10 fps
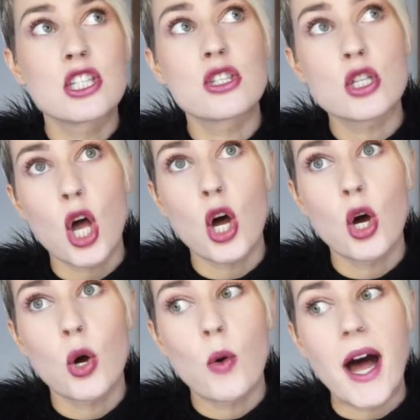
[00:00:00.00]

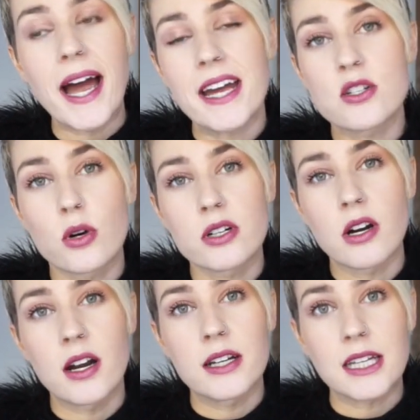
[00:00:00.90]
So I had to
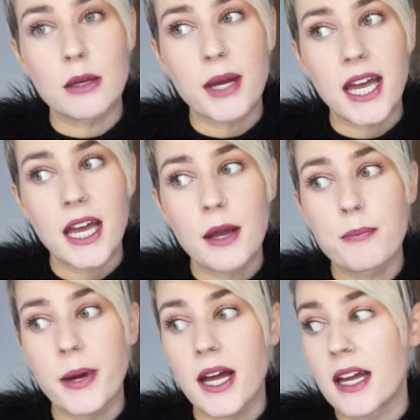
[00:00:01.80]
order on
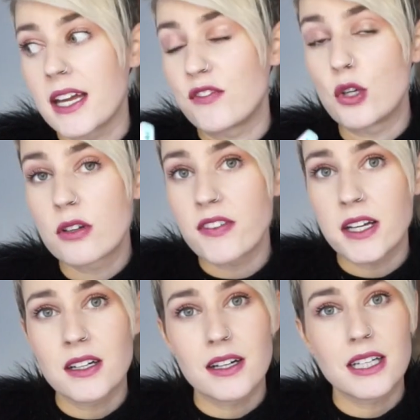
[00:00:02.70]
eBay, but if you can
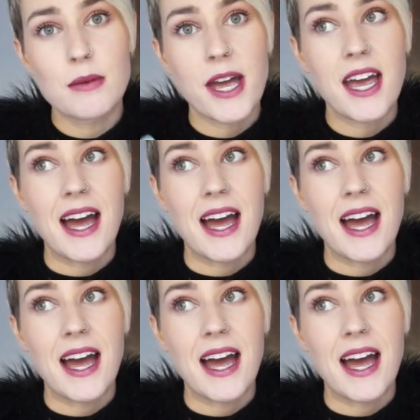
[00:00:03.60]
find it on eBay,